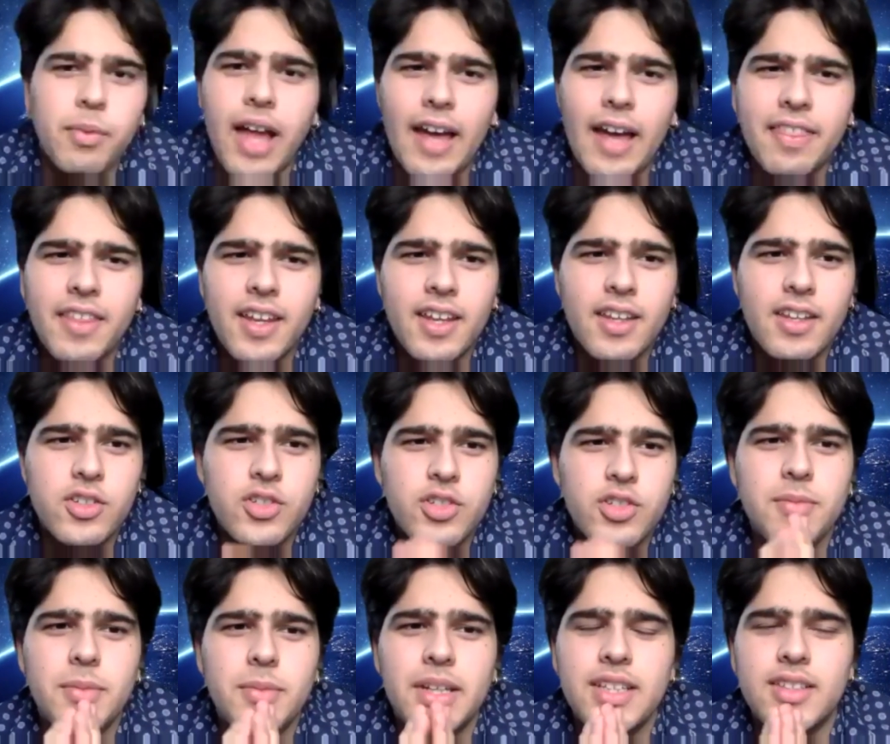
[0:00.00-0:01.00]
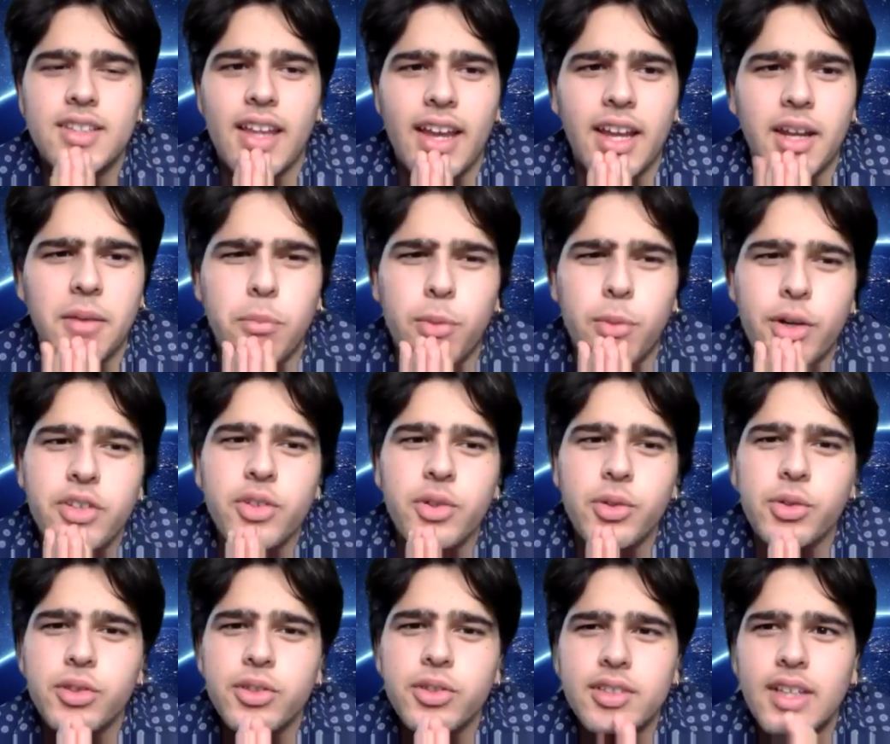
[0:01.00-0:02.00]
think she means like
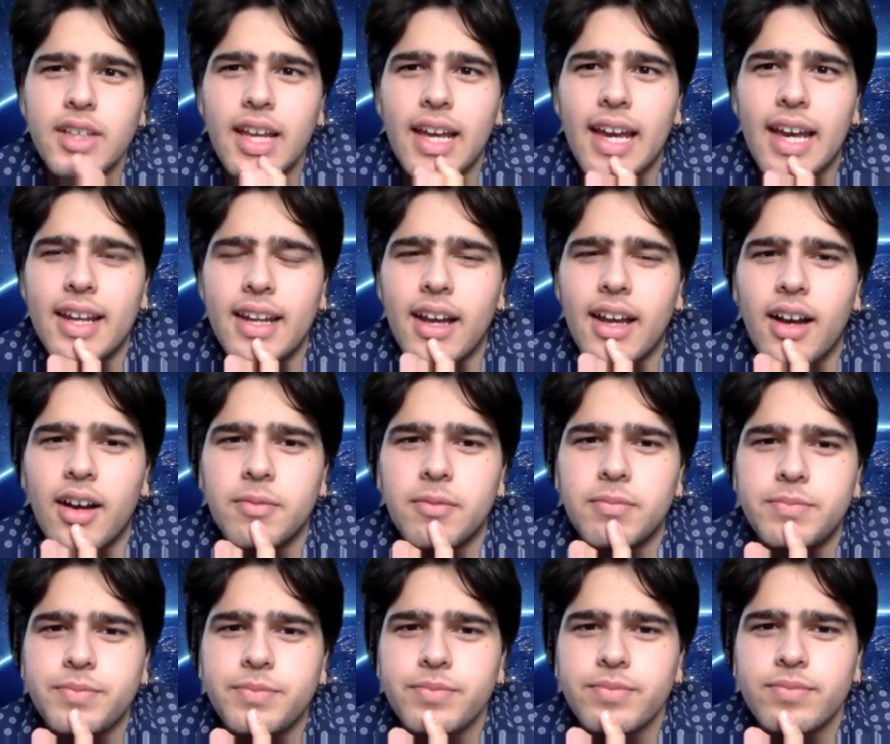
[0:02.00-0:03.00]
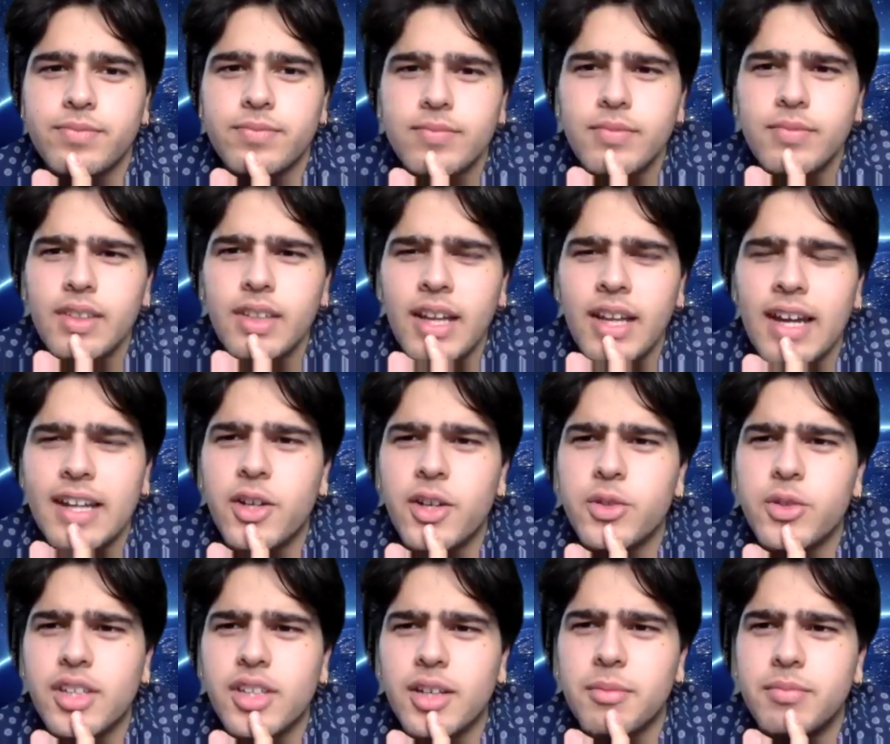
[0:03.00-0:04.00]
bristles, and I know
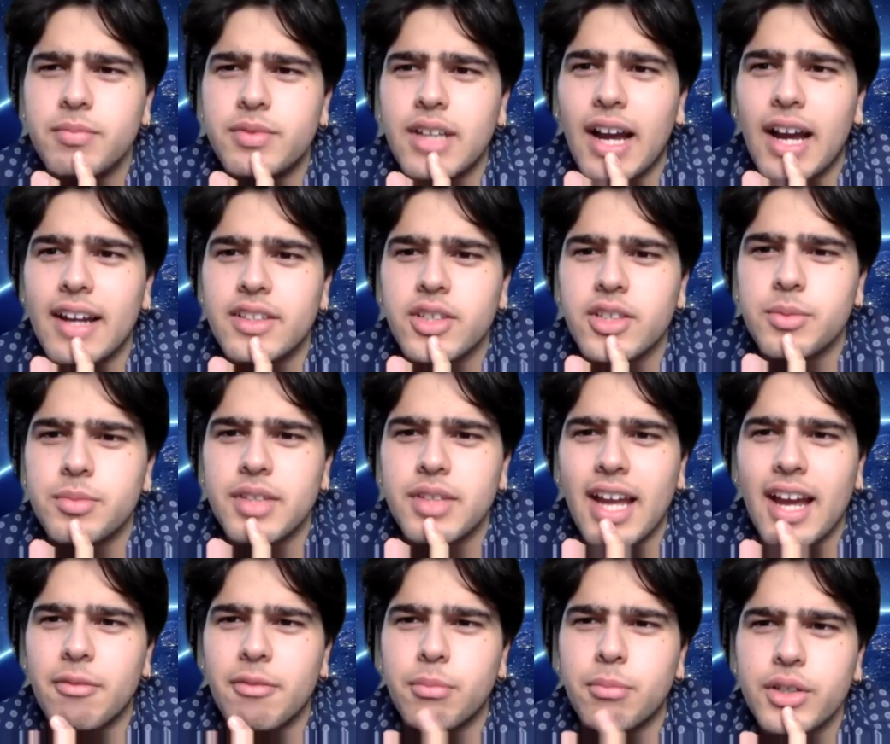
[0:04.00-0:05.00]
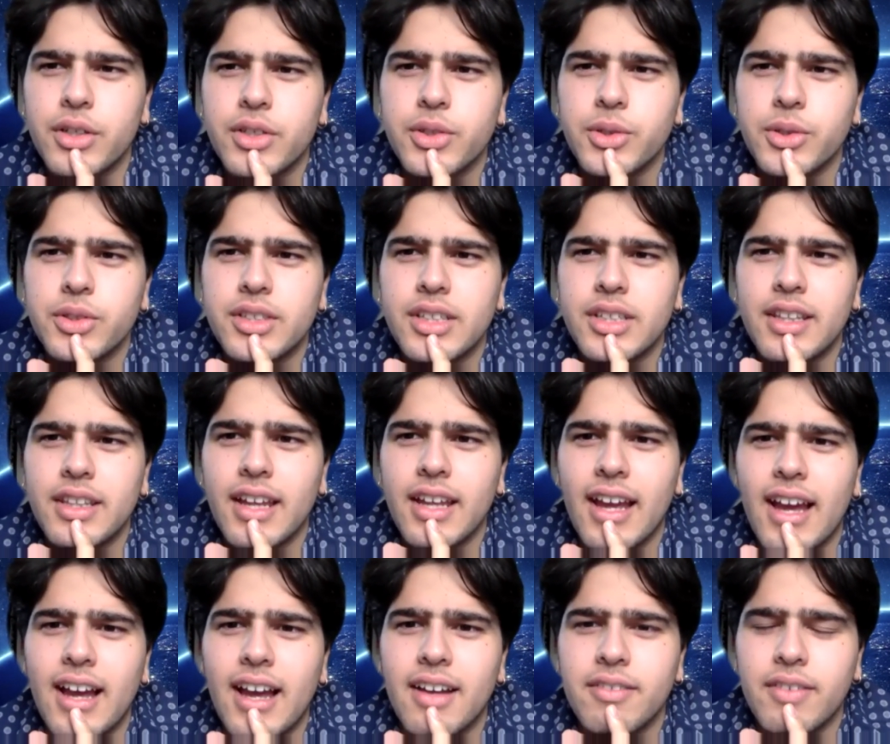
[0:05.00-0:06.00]
some diatoms, they have bristles and they
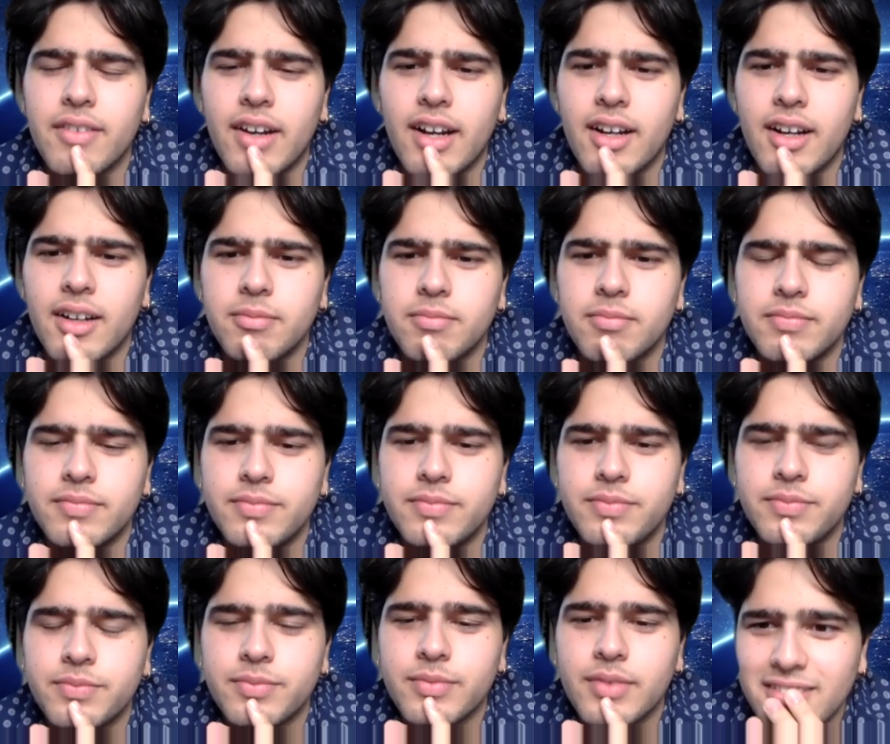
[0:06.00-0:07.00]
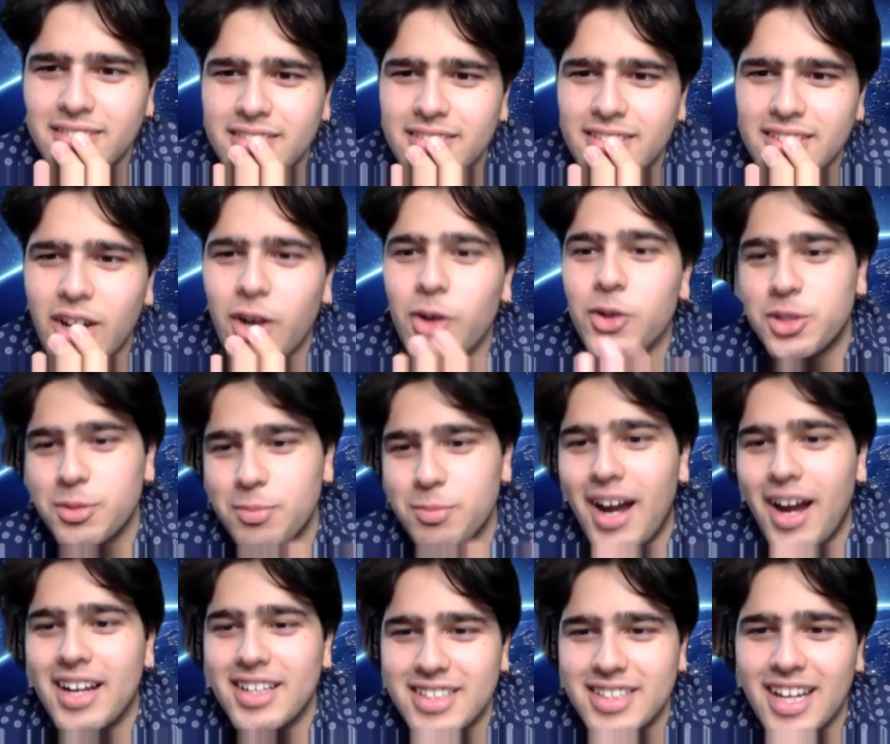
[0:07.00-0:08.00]
have
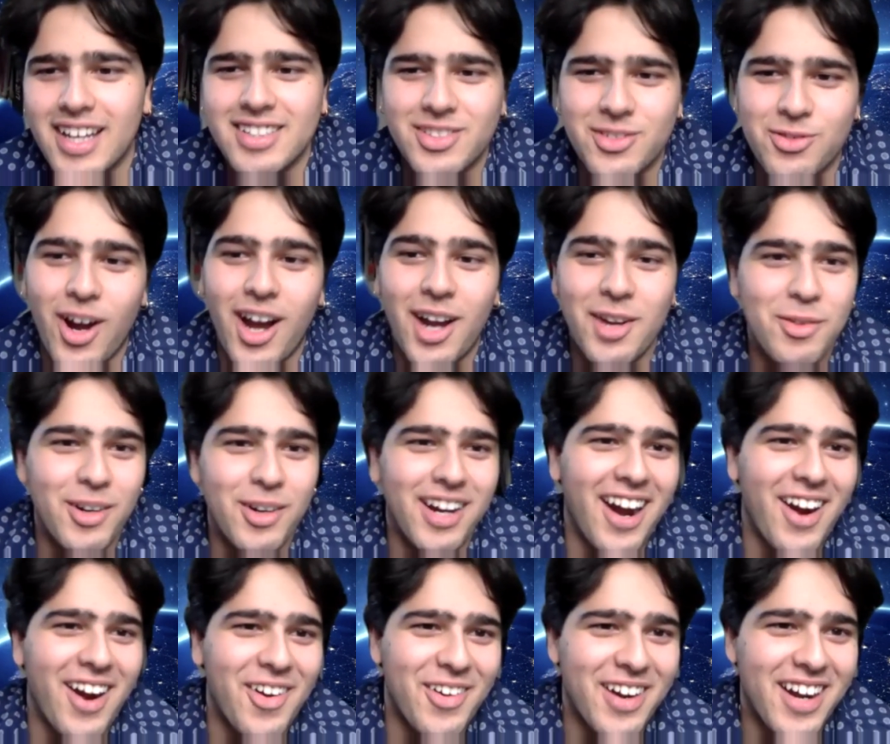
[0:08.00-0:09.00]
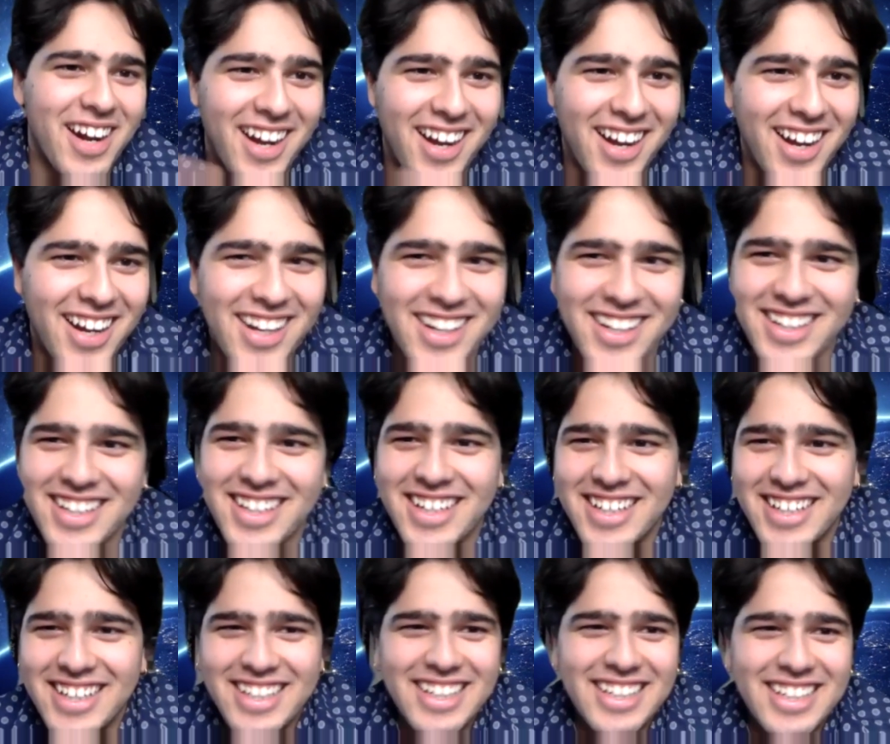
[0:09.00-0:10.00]
spines. Yes, Rodwa, our
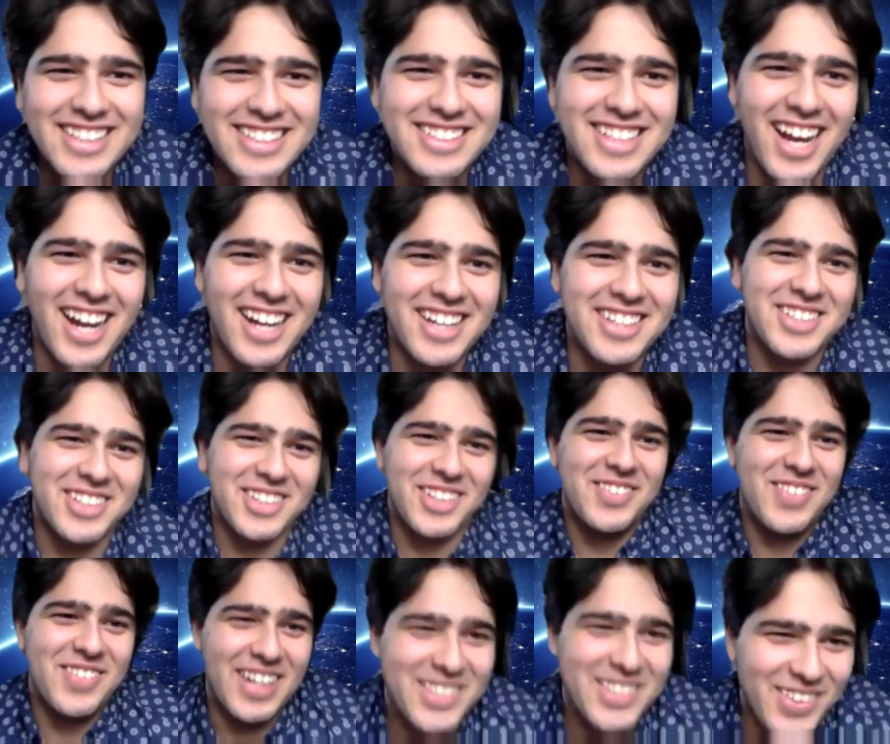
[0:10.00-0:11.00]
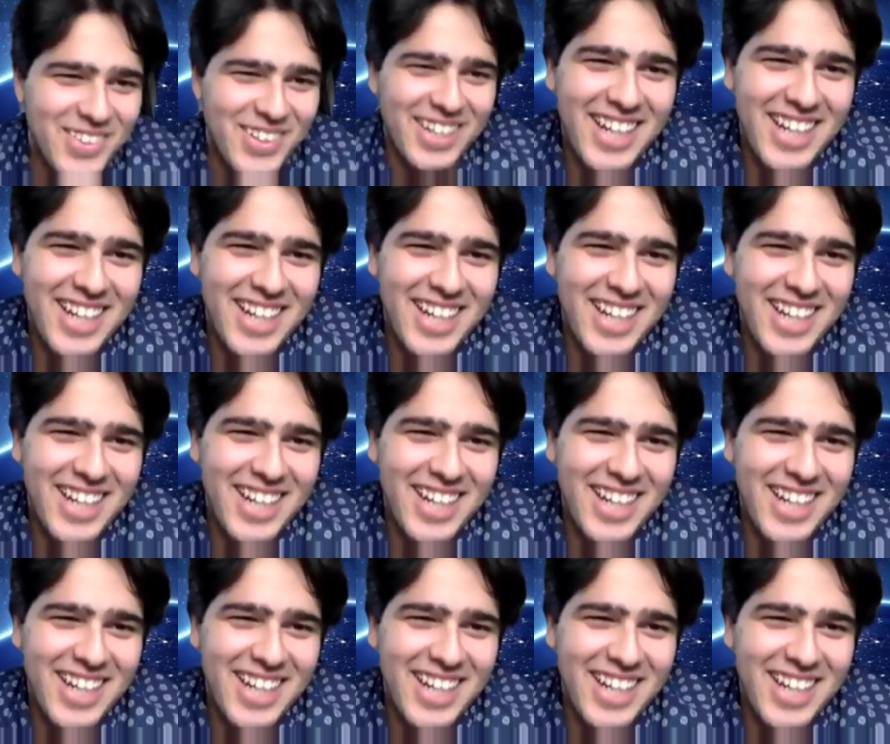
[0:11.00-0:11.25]
diatom expert.